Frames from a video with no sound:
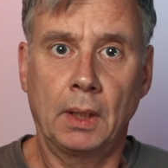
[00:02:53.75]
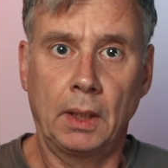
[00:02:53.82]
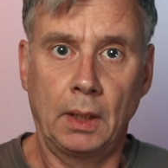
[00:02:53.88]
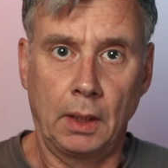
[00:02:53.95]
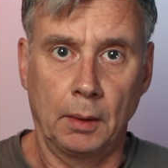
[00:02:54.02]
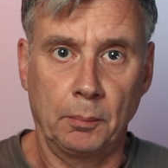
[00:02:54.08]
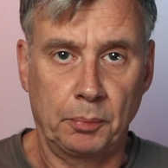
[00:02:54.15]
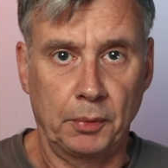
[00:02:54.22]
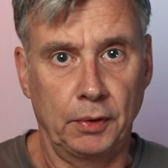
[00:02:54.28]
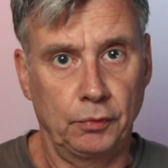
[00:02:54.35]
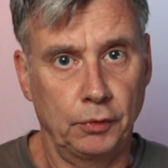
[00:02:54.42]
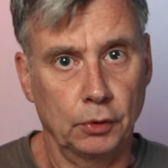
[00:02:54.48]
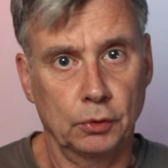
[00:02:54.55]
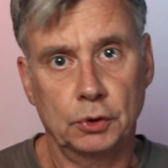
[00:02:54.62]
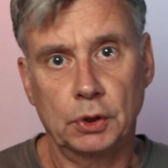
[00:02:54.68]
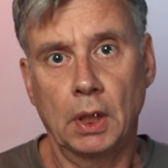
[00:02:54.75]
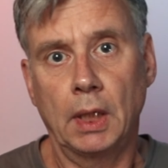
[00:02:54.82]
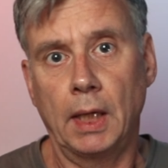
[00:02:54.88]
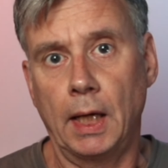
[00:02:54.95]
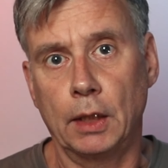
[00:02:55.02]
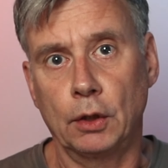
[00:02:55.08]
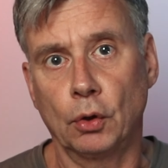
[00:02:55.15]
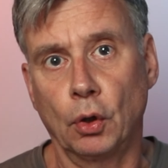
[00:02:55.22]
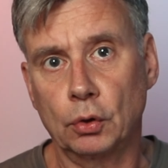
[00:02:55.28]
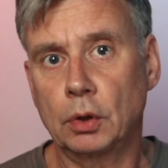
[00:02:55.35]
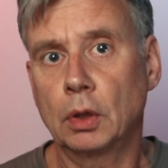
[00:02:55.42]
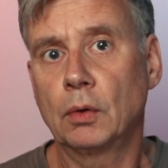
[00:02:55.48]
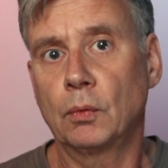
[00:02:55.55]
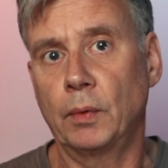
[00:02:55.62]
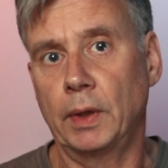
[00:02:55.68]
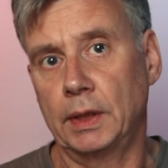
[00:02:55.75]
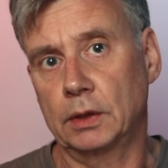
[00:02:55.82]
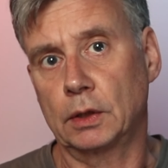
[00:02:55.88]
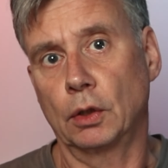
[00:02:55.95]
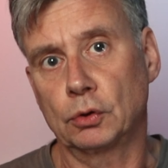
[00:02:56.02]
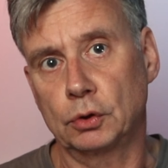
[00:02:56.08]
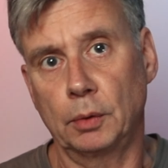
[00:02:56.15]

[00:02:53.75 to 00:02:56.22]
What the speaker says: in previews. And not when it goes